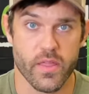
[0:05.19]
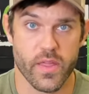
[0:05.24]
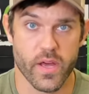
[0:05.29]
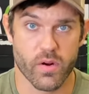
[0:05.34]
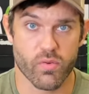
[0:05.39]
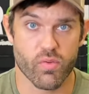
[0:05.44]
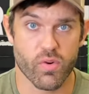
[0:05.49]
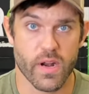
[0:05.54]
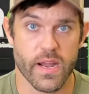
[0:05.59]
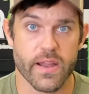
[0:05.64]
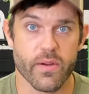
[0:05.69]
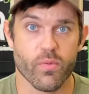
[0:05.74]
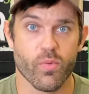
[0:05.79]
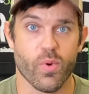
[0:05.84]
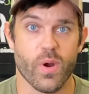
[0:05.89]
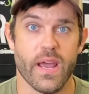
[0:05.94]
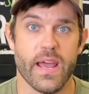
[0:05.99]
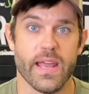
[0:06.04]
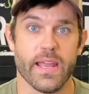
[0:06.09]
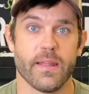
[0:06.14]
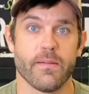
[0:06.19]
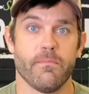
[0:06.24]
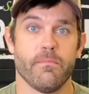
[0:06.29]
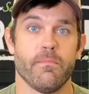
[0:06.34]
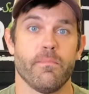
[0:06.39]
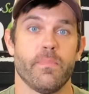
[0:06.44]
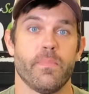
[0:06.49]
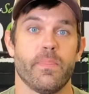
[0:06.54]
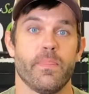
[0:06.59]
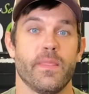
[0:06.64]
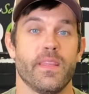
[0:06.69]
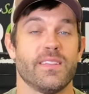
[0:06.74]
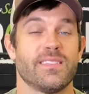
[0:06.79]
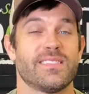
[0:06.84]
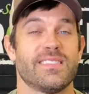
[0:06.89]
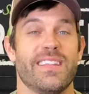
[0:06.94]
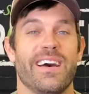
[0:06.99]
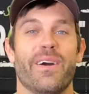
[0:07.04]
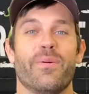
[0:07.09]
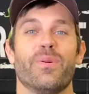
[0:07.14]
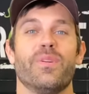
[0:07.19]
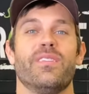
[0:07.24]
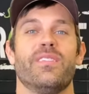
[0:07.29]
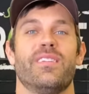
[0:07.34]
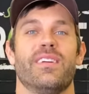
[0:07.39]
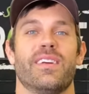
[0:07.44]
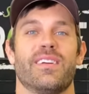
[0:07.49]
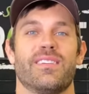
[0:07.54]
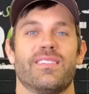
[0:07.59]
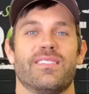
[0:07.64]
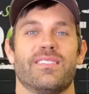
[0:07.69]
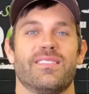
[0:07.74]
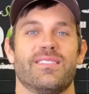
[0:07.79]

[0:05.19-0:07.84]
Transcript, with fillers: the right way. It's not what you think.